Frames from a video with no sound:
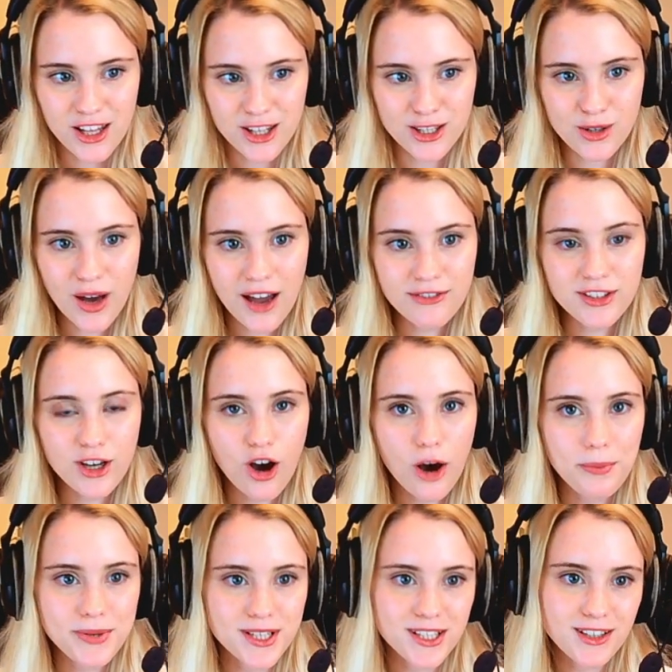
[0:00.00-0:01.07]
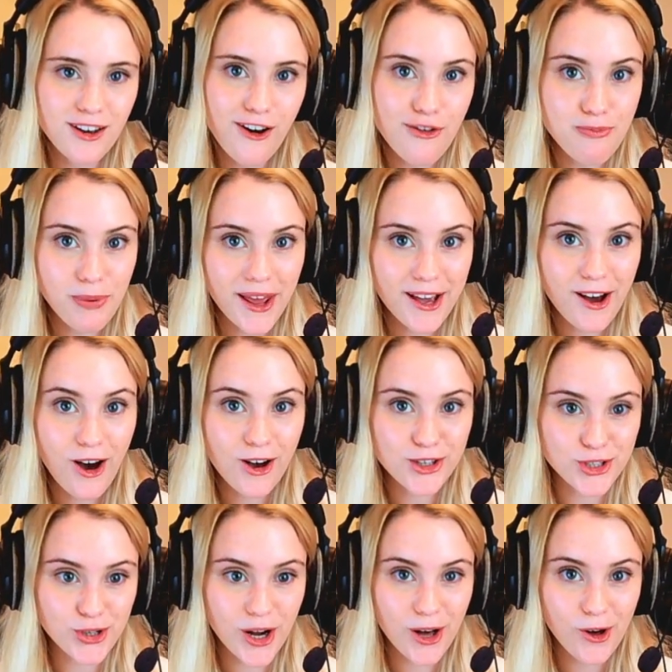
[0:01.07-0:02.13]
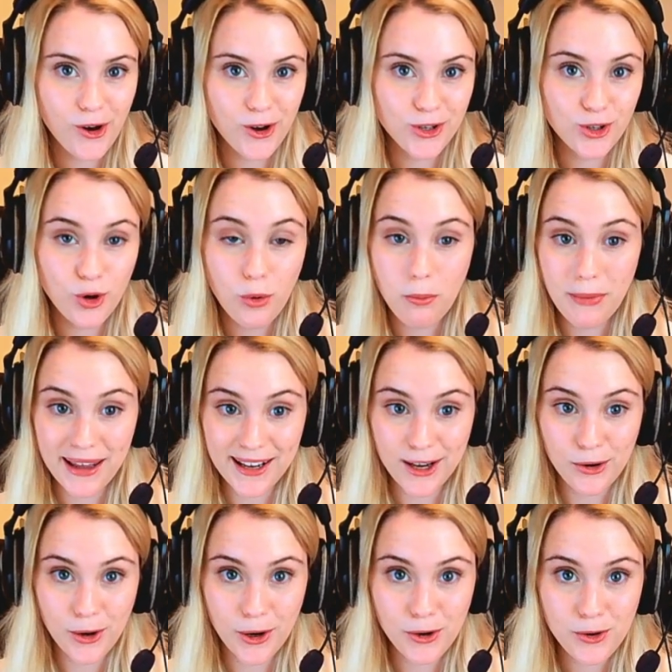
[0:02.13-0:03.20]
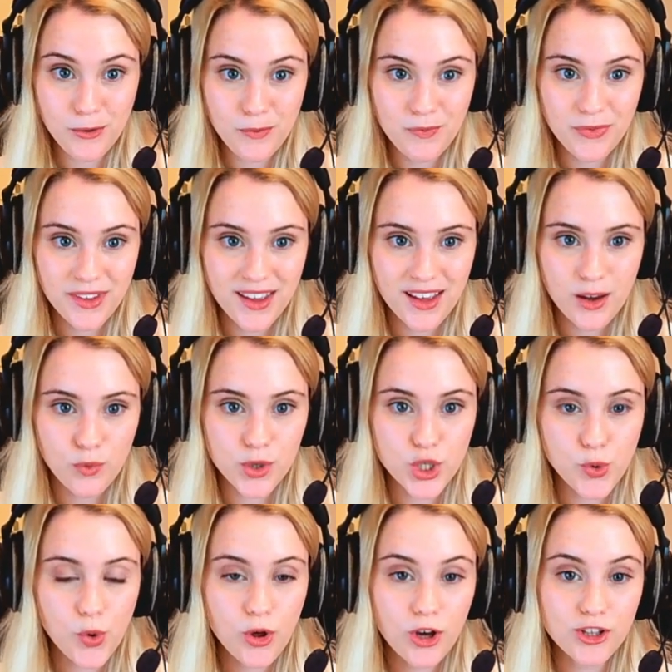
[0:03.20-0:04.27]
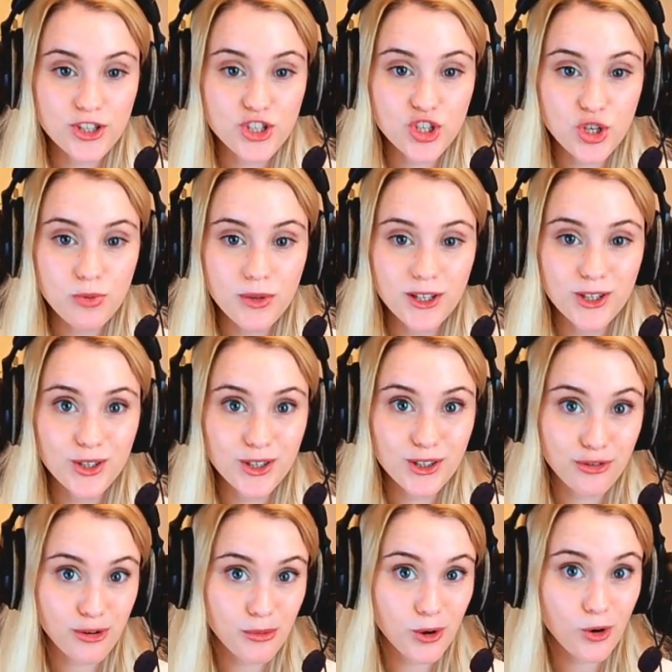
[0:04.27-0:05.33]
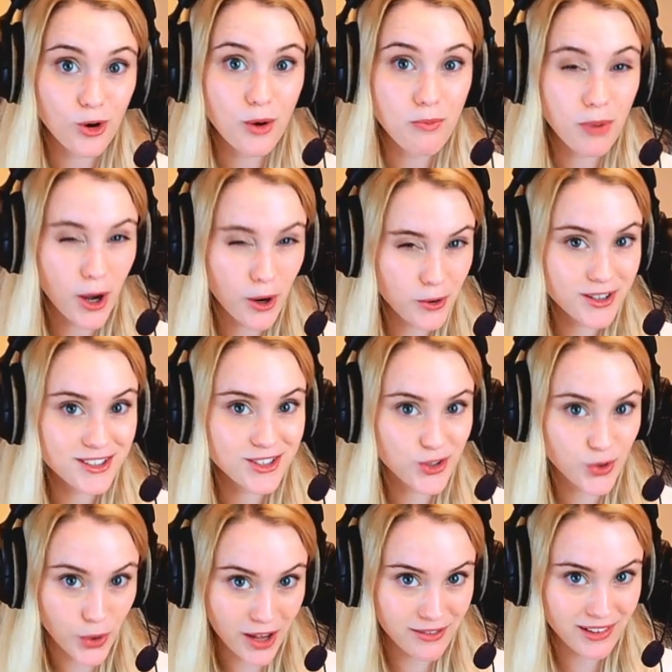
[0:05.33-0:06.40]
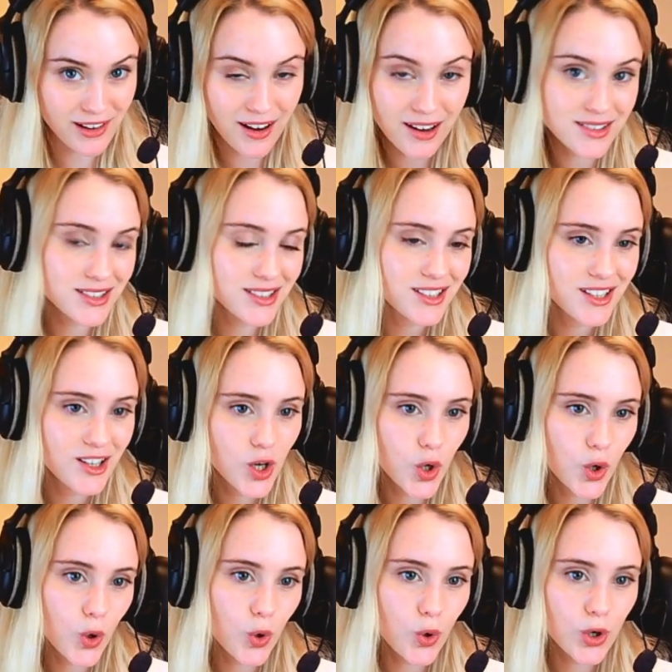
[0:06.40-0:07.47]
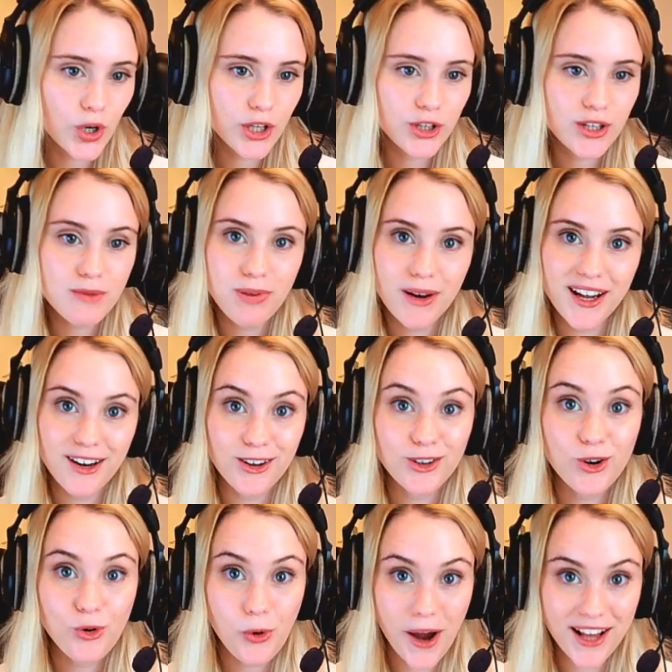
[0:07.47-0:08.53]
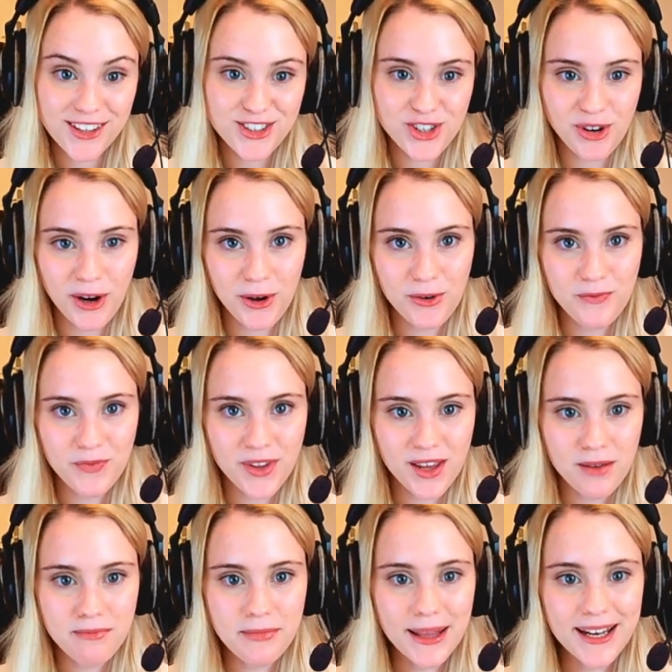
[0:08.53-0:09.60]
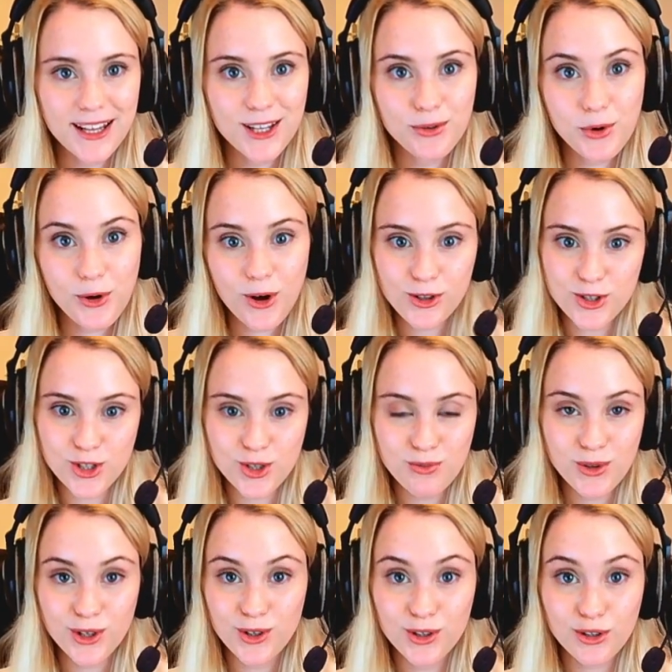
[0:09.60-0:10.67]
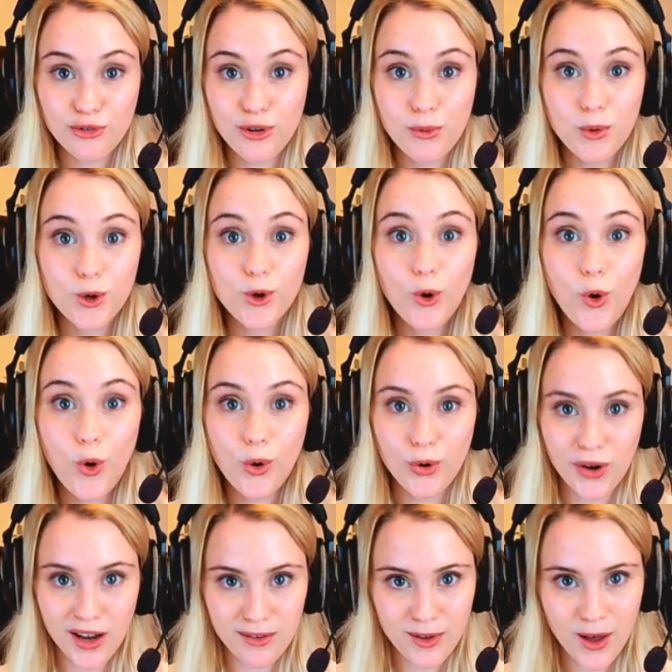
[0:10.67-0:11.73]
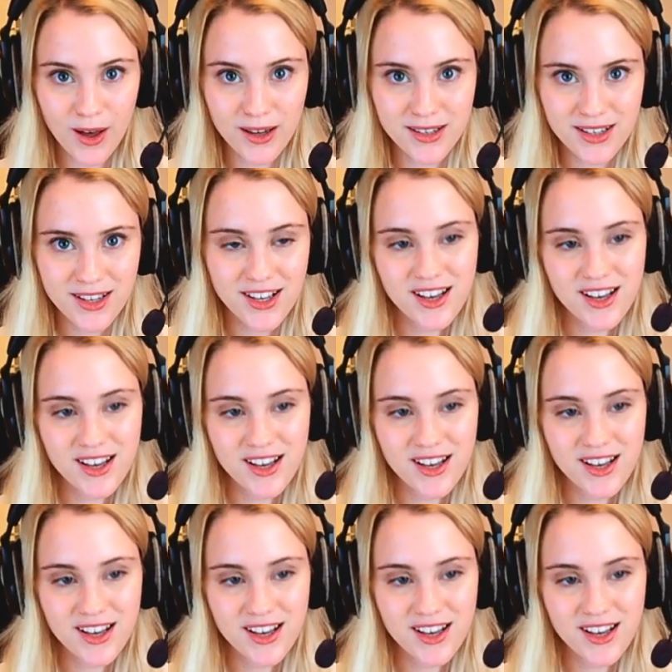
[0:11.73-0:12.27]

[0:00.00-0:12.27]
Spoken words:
You have the option of playing Ozral on your melee row, which will consume a unit from your opponent's graveyard, or you can play it on your range row, meaning you will consume a unit from your graveyard.